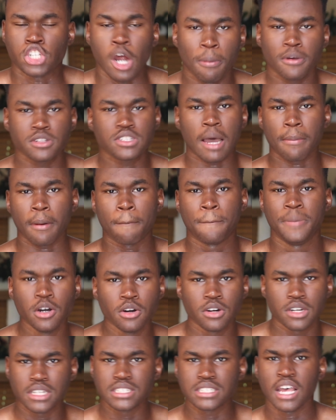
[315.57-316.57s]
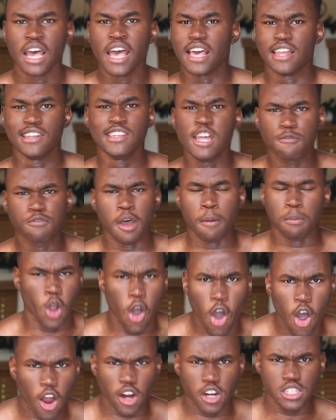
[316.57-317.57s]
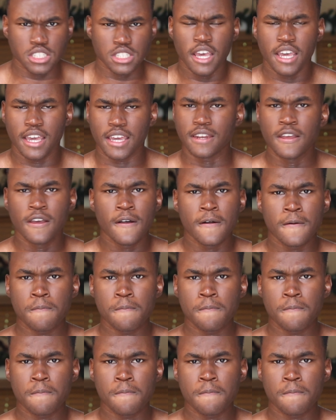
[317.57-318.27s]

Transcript: jump on top of buildings and lift up cars and